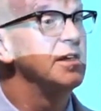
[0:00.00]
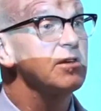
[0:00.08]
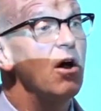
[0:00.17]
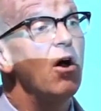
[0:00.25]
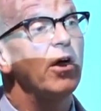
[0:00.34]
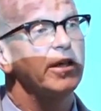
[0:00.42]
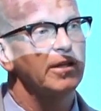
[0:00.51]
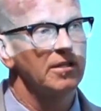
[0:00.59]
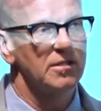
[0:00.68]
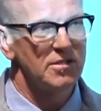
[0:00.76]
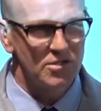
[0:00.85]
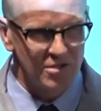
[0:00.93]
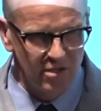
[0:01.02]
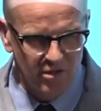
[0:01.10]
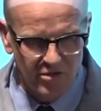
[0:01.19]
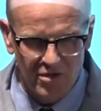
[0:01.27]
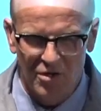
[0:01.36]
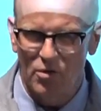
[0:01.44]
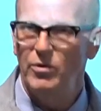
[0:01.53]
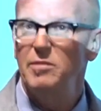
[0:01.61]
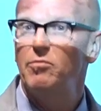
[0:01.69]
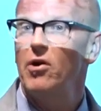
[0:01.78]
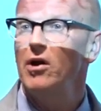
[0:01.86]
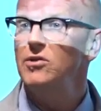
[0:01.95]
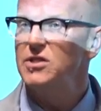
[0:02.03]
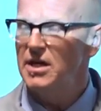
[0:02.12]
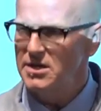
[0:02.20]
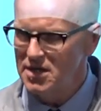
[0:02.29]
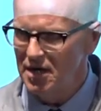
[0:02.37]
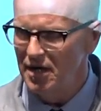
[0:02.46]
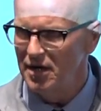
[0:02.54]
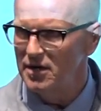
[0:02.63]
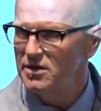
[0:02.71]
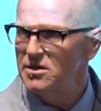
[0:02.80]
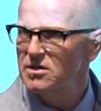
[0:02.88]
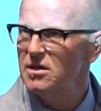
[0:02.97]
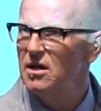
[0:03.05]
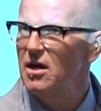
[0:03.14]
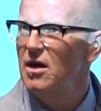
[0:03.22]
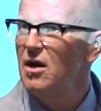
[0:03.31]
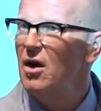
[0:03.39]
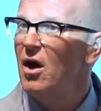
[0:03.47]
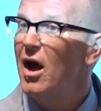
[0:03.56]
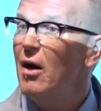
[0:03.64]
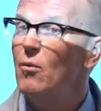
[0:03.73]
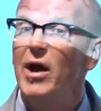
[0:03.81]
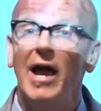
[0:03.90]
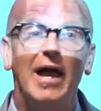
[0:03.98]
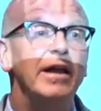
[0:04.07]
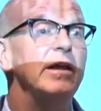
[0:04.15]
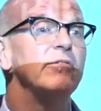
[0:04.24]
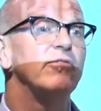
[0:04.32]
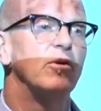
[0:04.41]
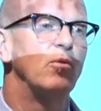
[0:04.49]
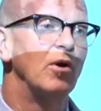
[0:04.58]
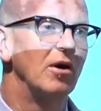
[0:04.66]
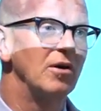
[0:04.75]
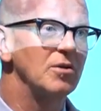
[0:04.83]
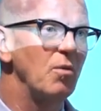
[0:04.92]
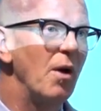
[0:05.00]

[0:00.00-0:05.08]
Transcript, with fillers: designs so that we process things and we're heading for a world